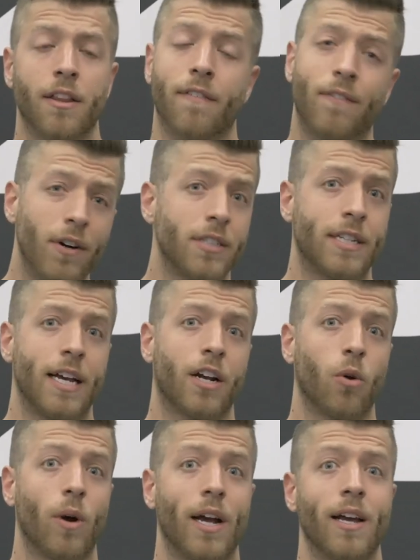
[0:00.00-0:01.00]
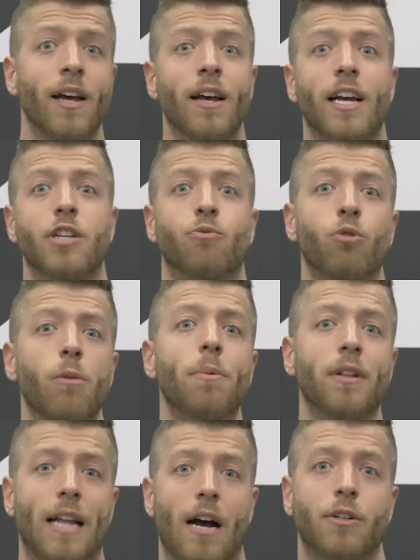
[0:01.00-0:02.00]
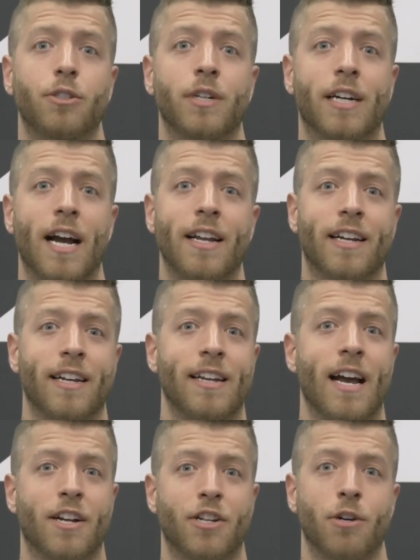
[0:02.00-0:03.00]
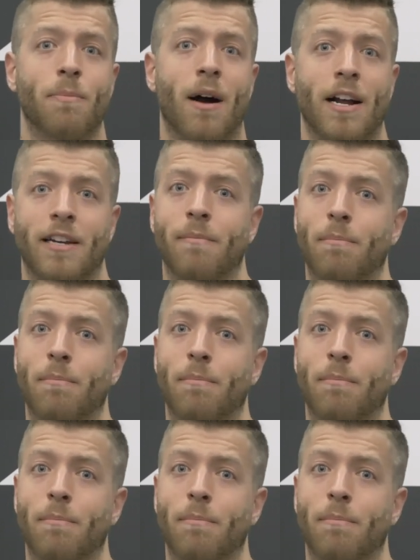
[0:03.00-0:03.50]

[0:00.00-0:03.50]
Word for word: The first takeaway is Whoop allows you to kind of connect your mind